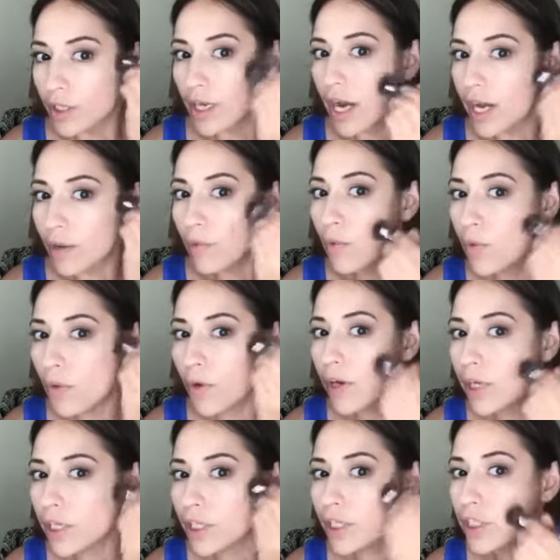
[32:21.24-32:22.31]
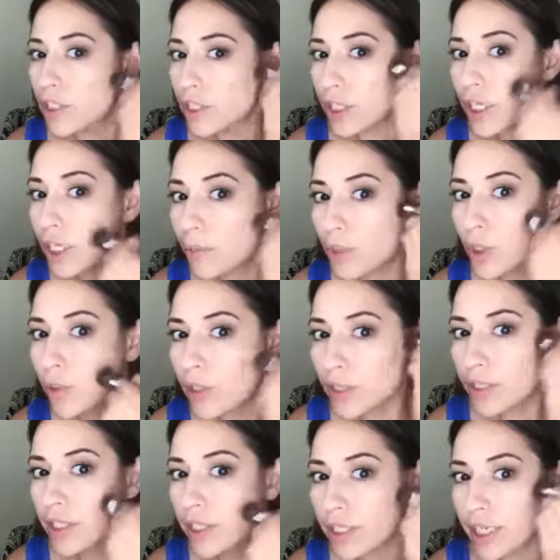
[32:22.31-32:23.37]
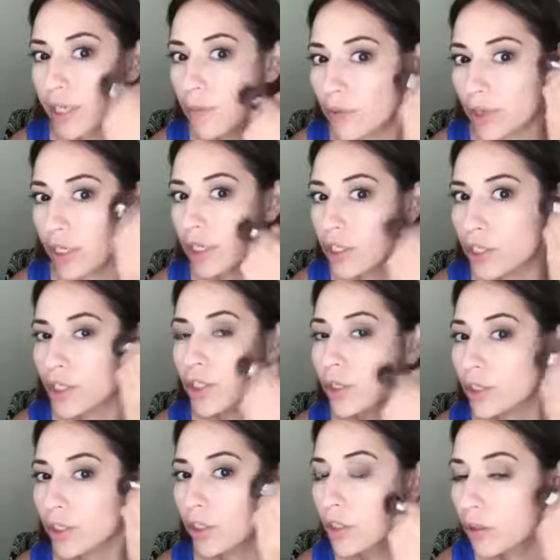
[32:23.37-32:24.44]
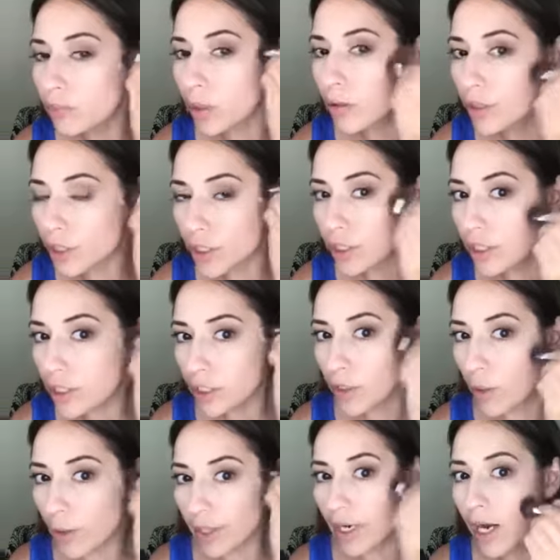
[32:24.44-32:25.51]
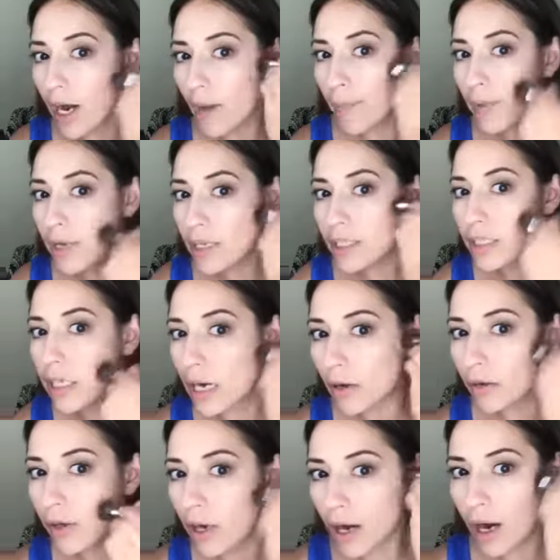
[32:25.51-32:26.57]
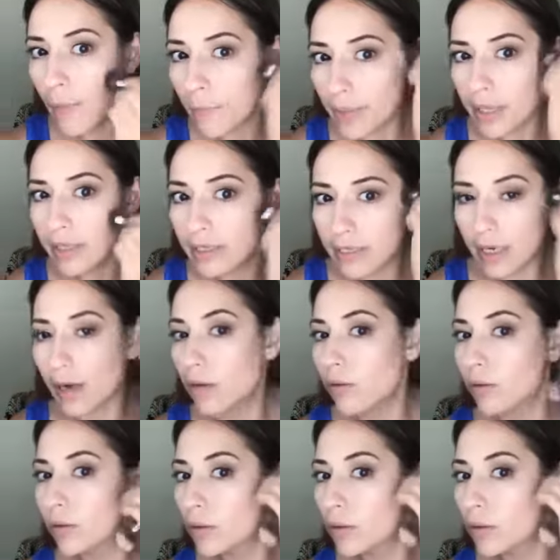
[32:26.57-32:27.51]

Add more and just keep doing the same thing. Circular motions going up and down, up and down.